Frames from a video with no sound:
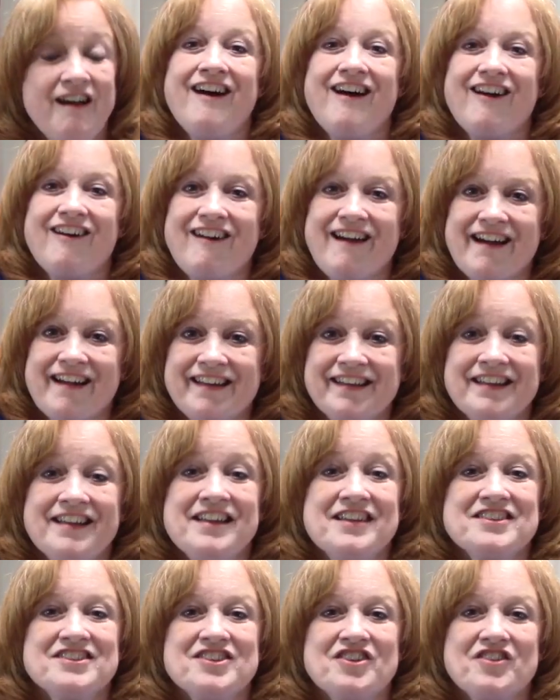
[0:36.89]
Alright,
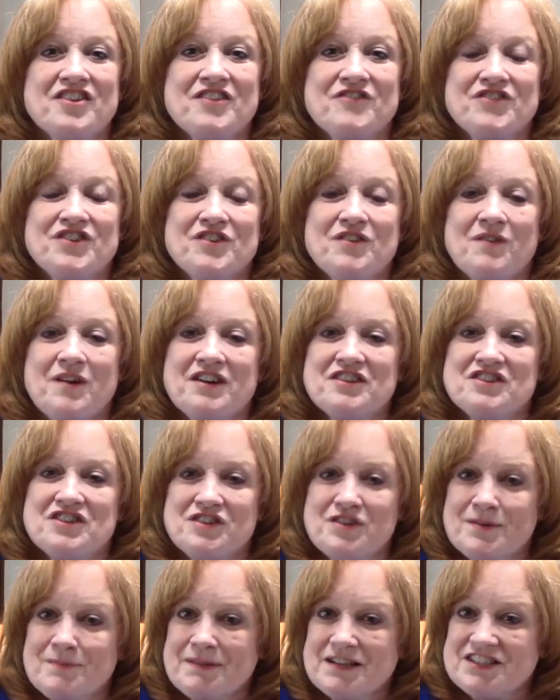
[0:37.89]
so if you are
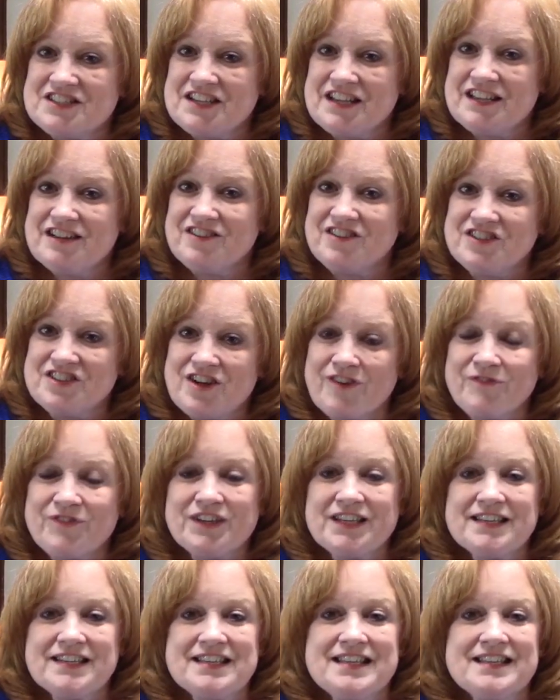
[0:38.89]
new to my channel, don't
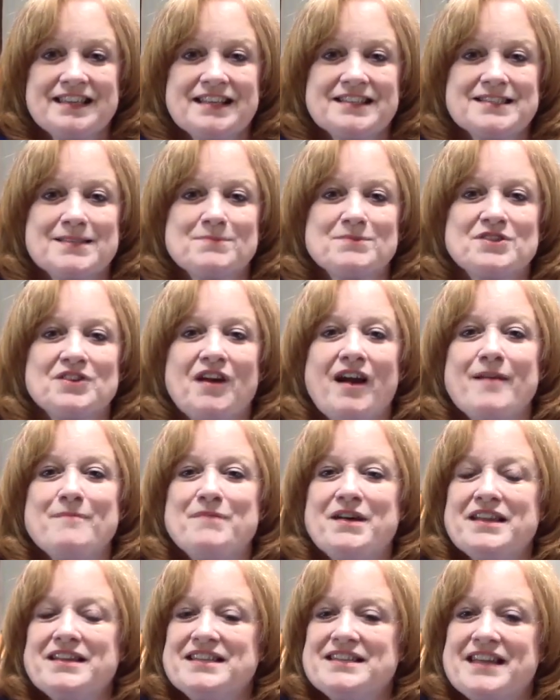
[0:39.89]
forget to hit that subscribe
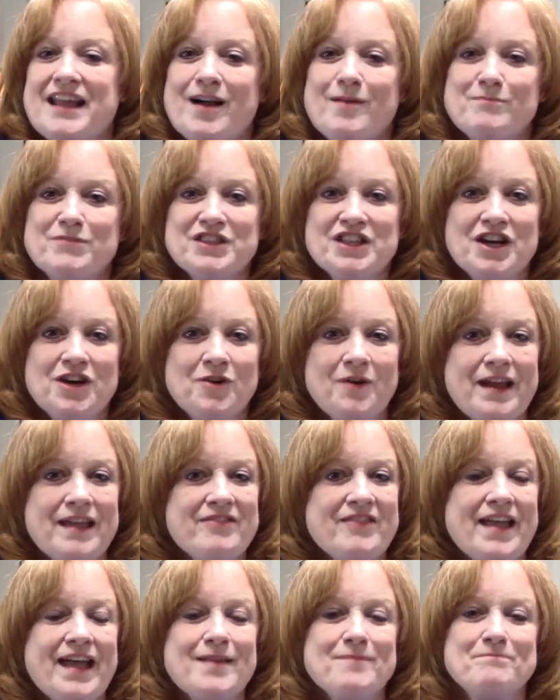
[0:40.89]
button down below
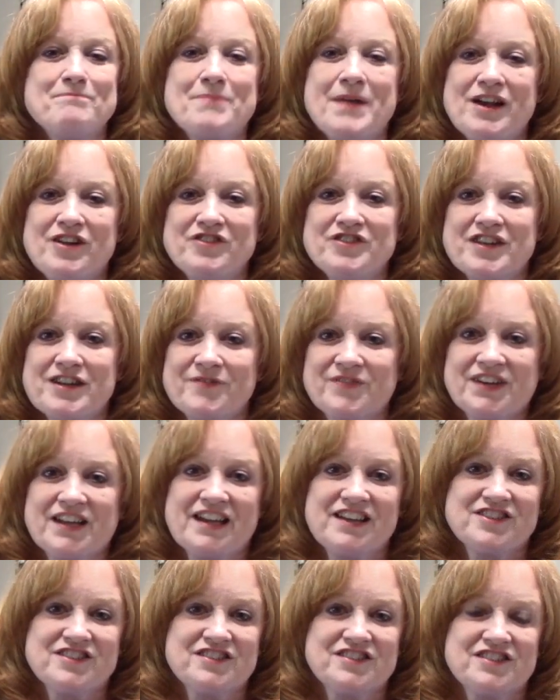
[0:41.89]
and that bell
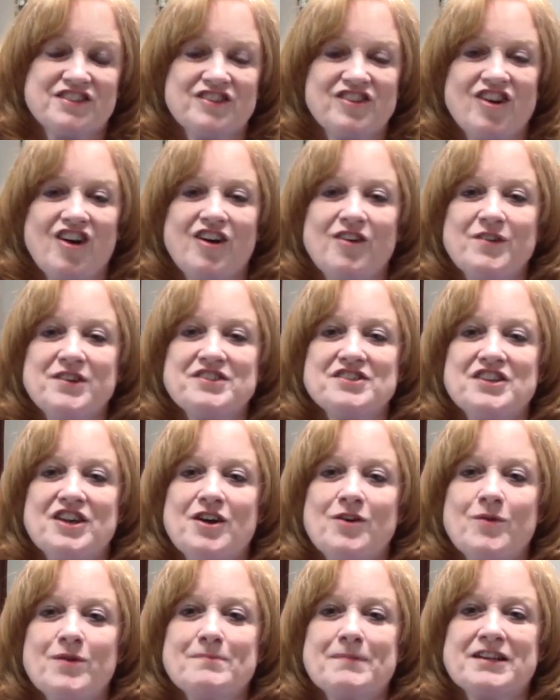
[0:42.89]
notification so you'll always
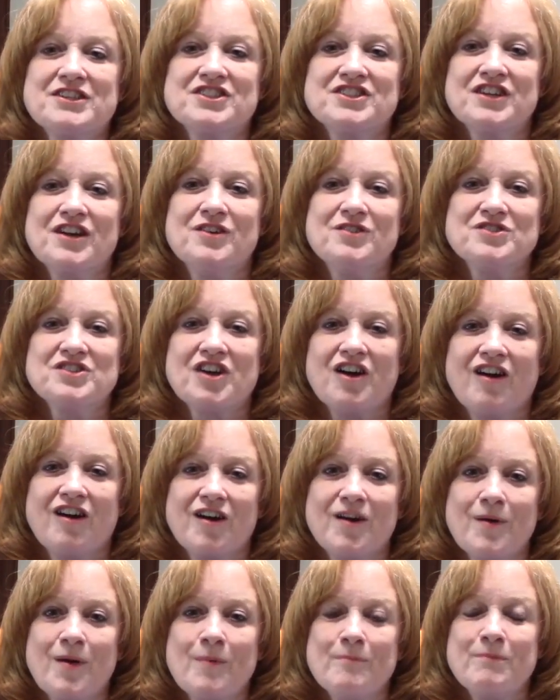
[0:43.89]
know when my shows
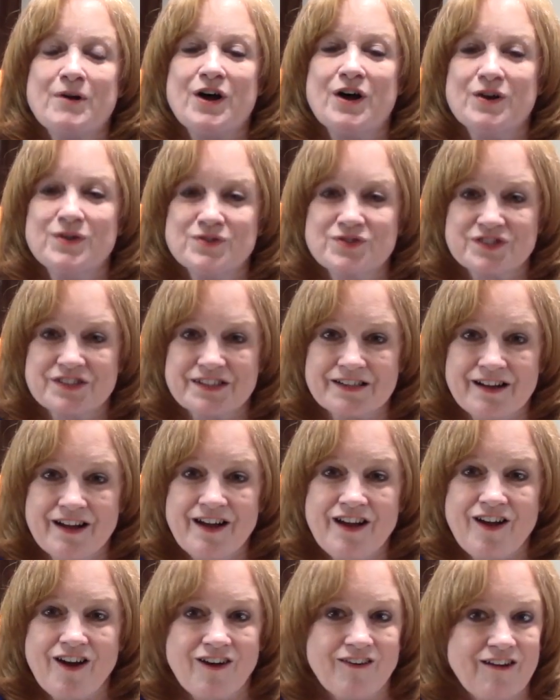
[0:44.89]
are posted.
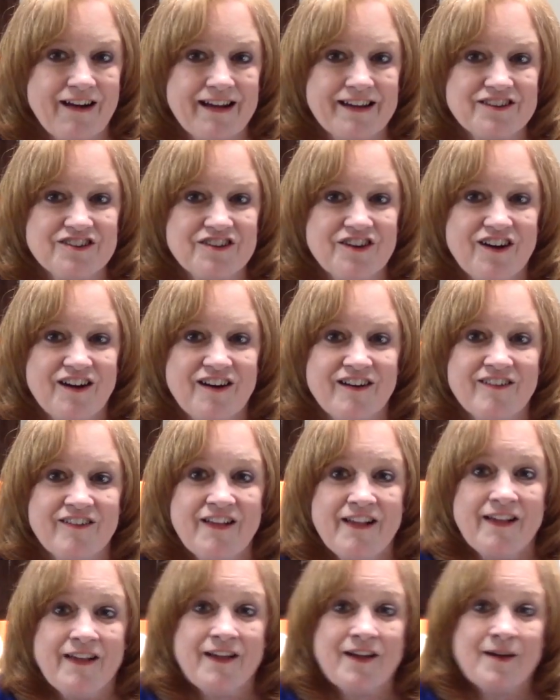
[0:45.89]
Alright y'all,
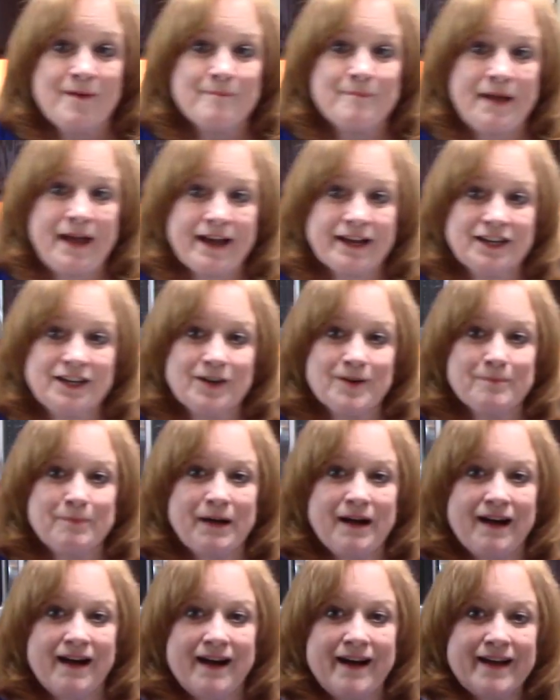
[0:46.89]
back here
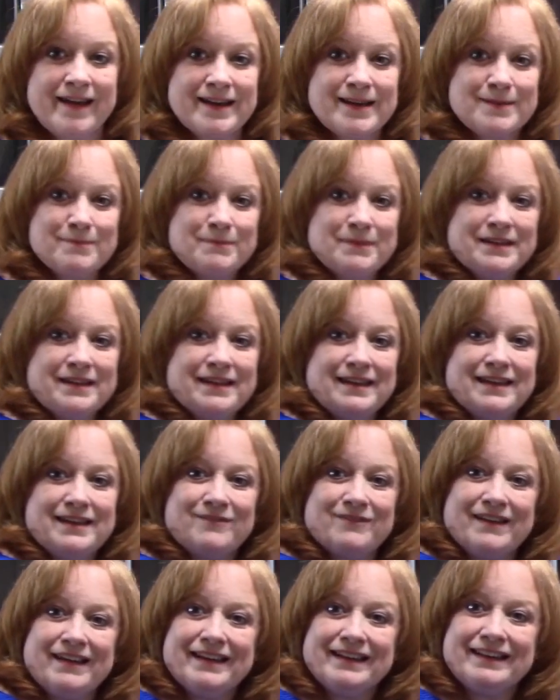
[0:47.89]
behind me,
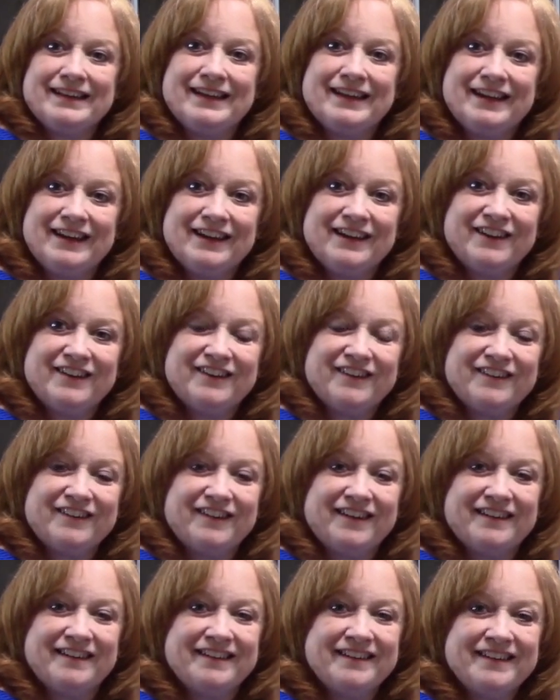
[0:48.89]
right
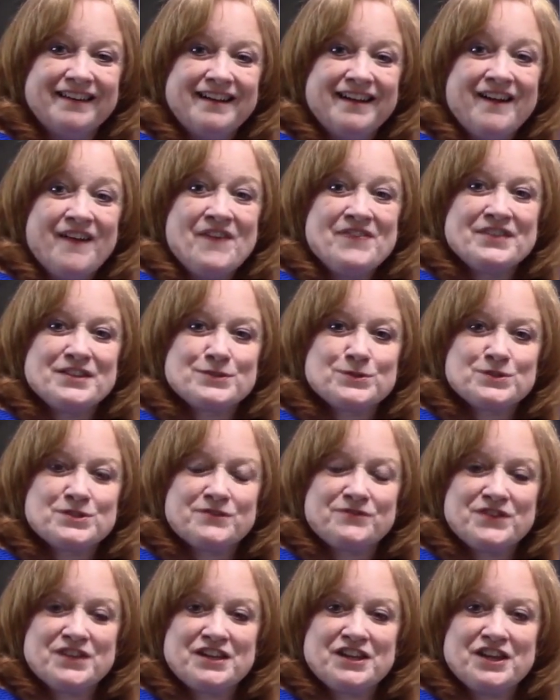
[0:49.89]
here, this was
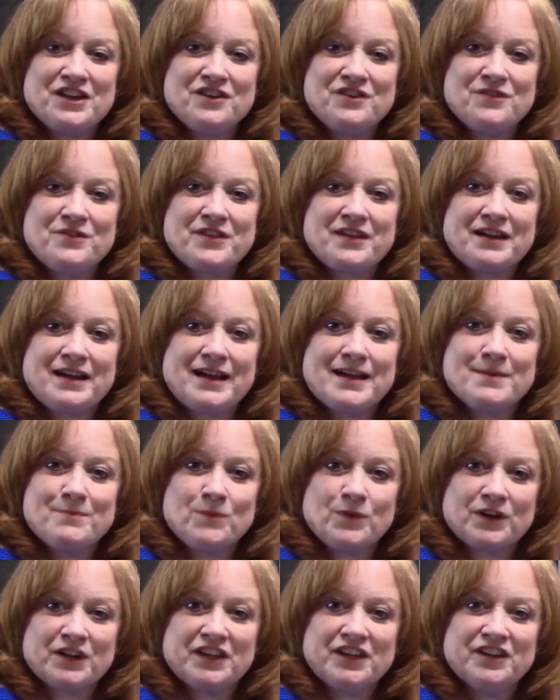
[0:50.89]
a video that I am
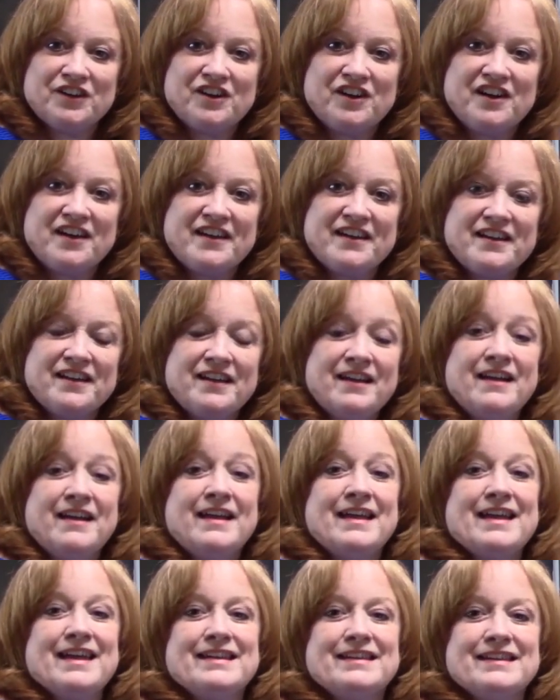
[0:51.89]
working on
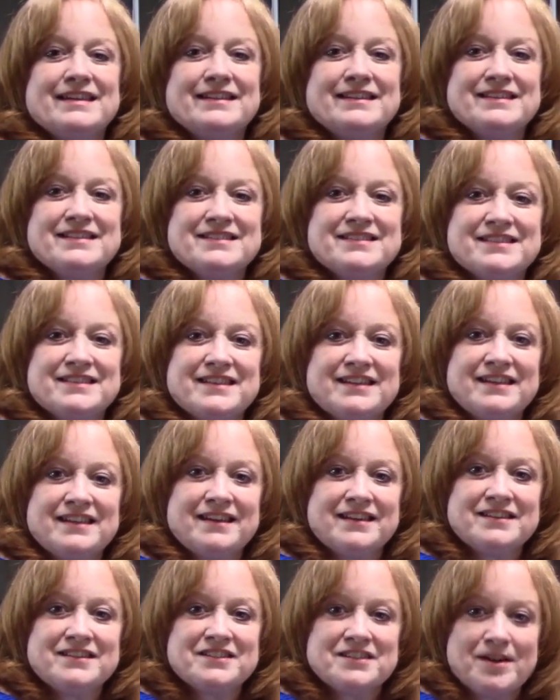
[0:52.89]
and it is the
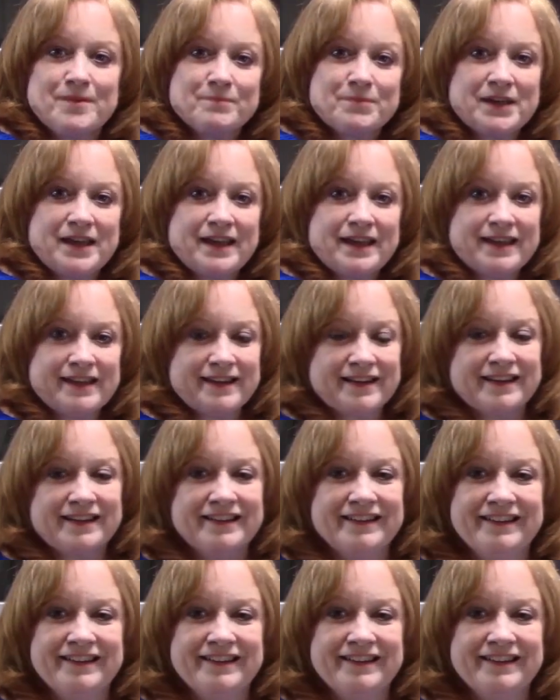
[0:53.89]
dump cake.